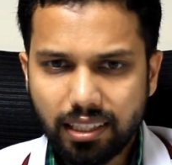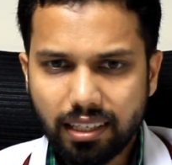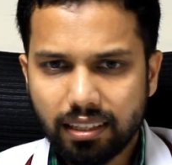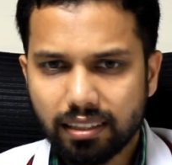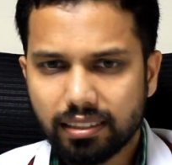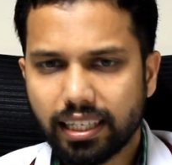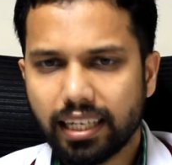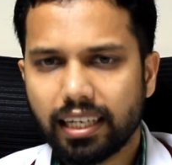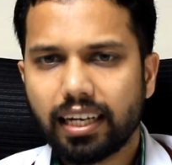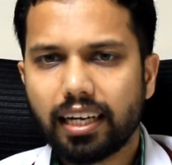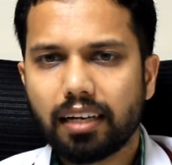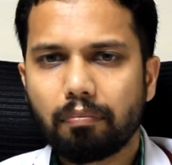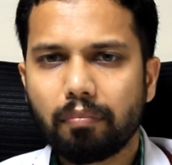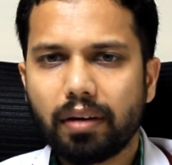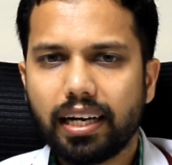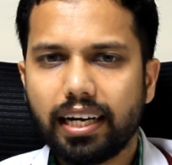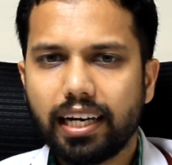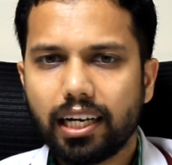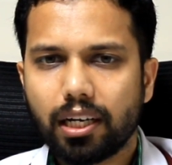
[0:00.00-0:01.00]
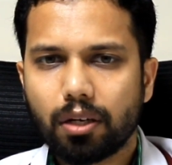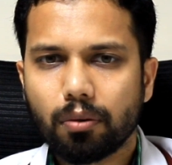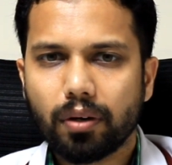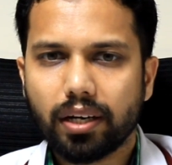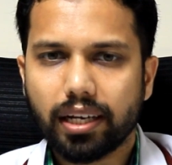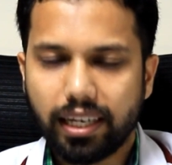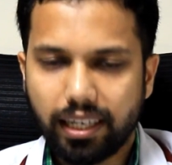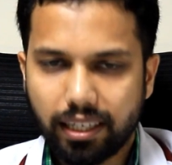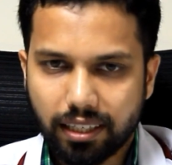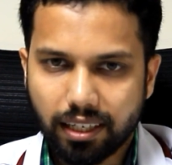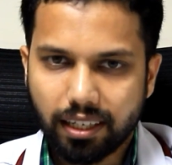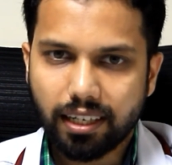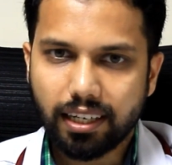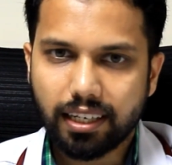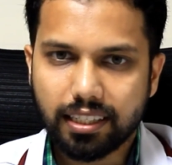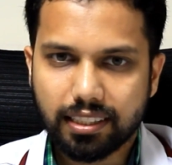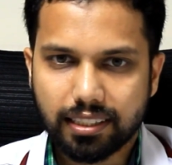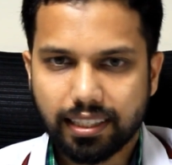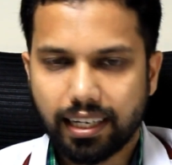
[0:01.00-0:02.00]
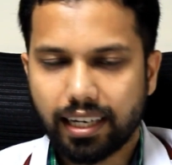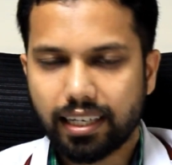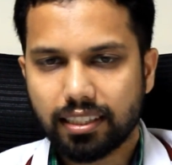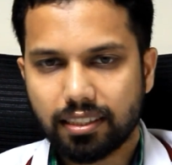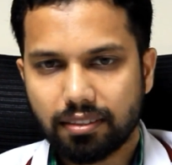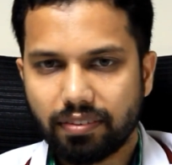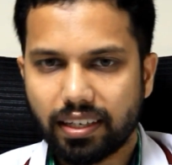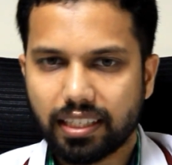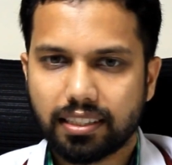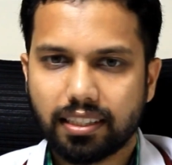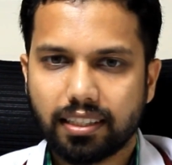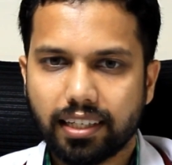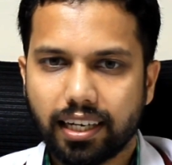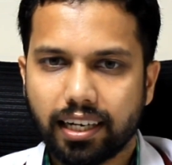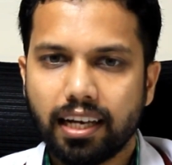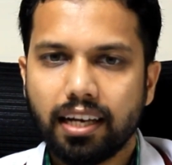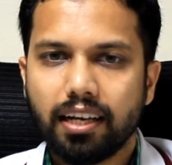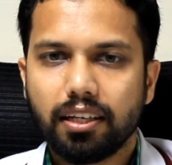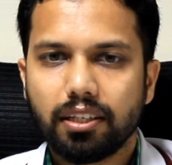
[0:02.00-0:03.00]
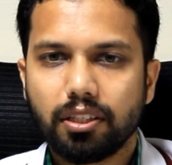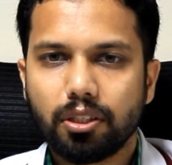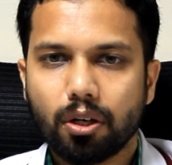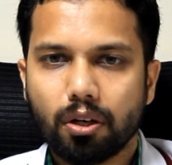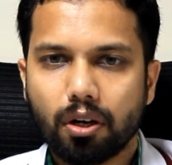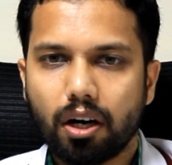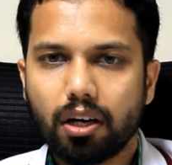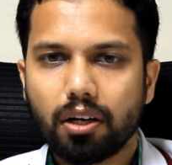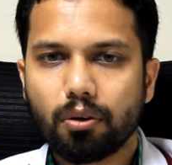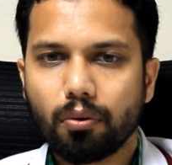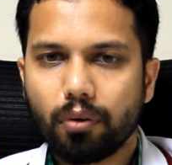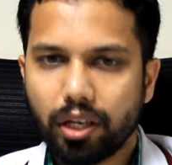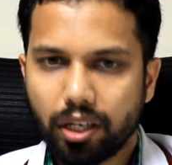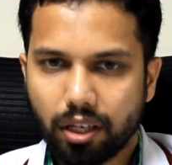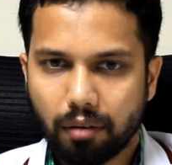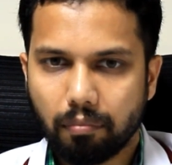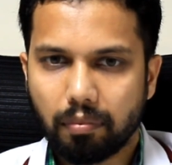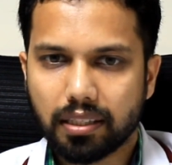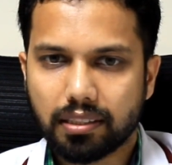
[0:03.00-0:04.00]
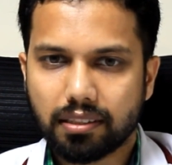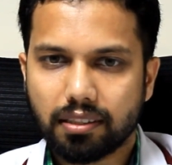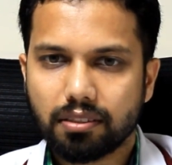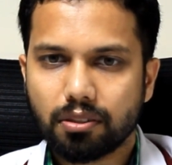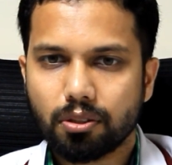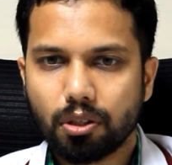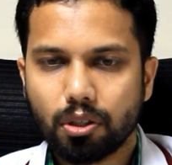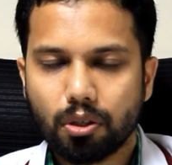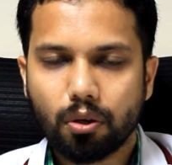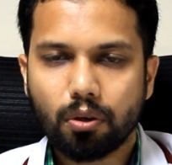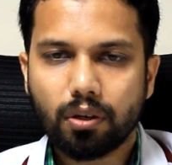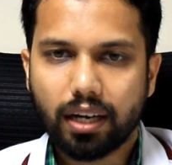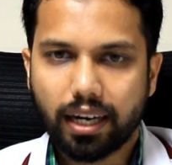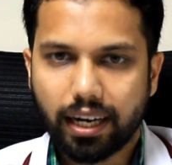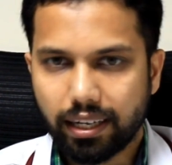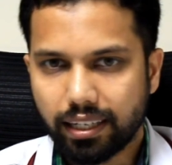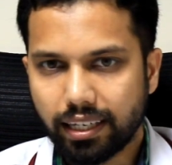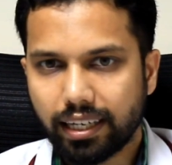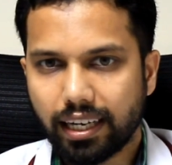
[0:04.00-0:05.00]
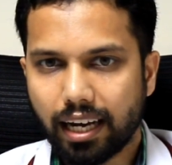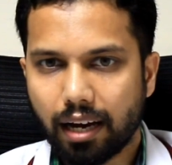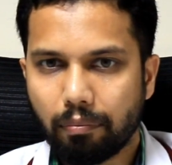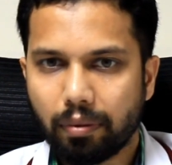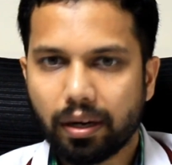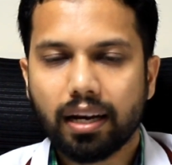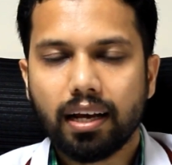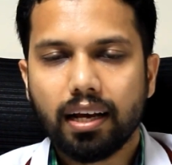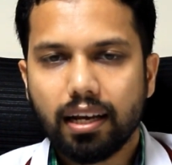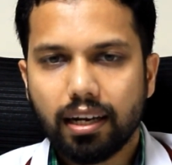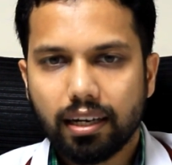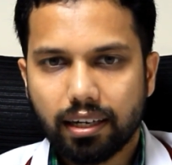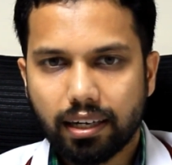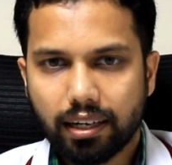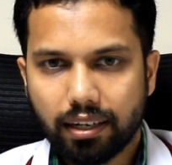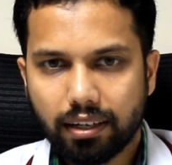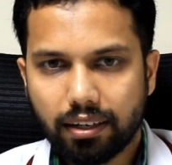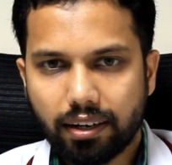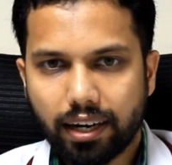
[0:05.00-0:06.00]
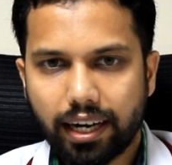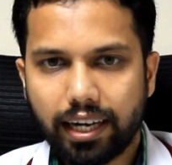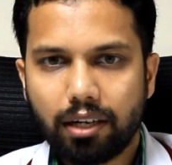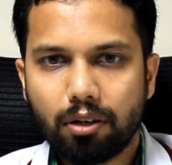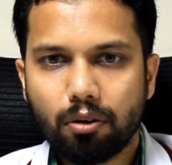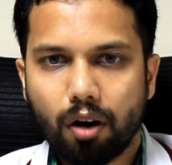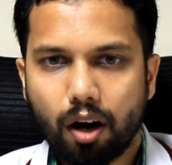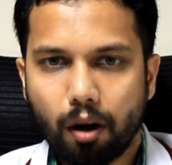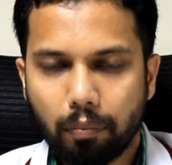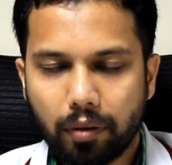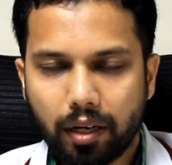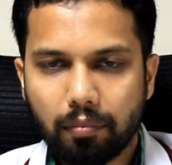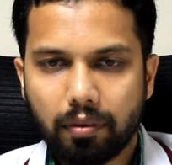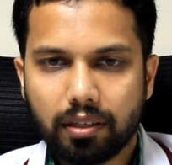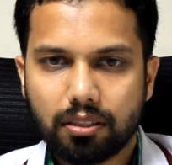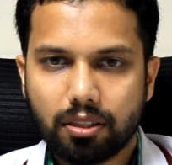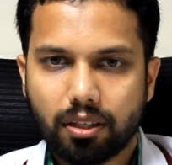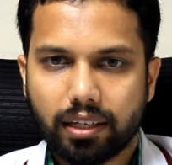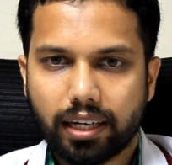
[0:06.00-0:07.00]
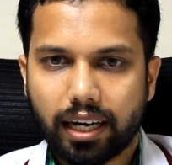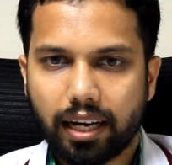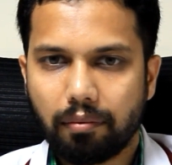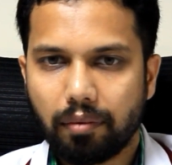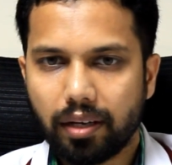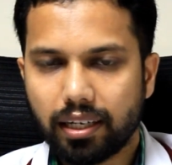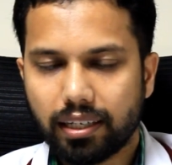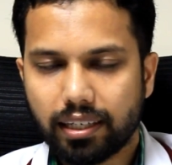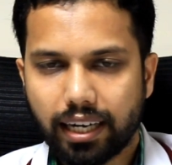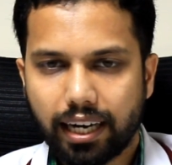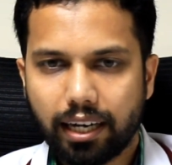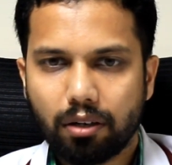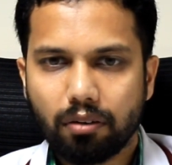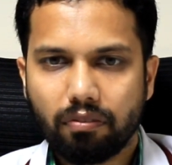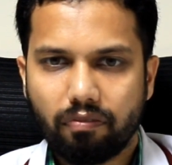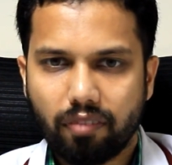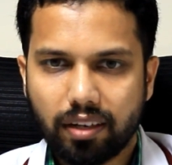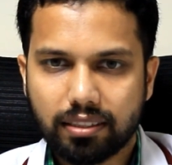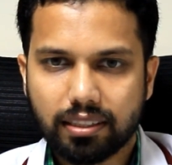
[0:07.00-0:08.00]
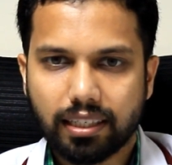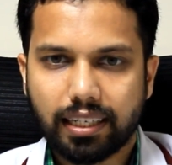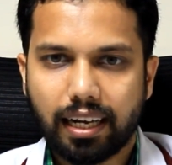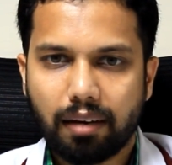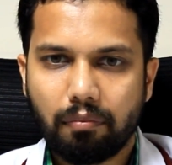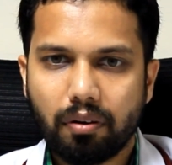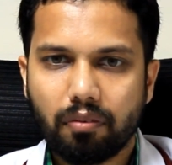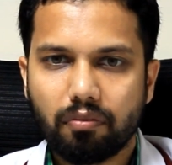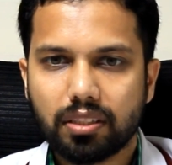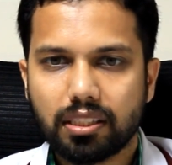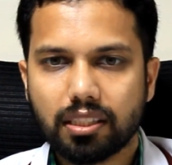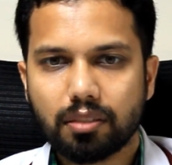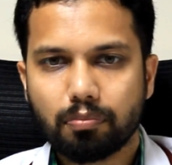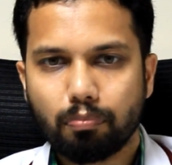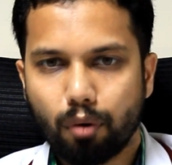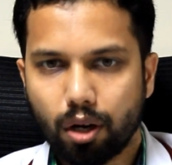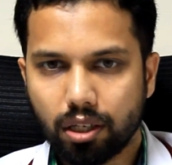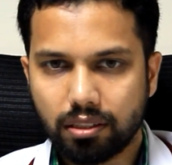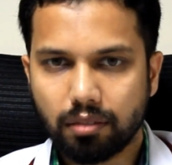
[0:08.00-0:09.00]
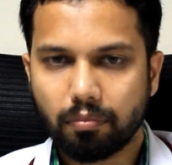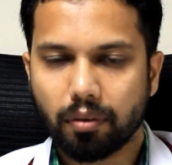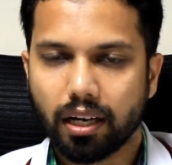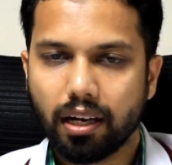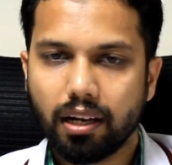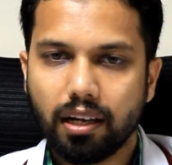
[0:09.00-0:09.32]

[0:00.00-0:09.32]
then it may lead to an internal dissatisfaction that you are not doing your best. So don't let that happen. Try to optimize your timing, try to fix a timing which is possible.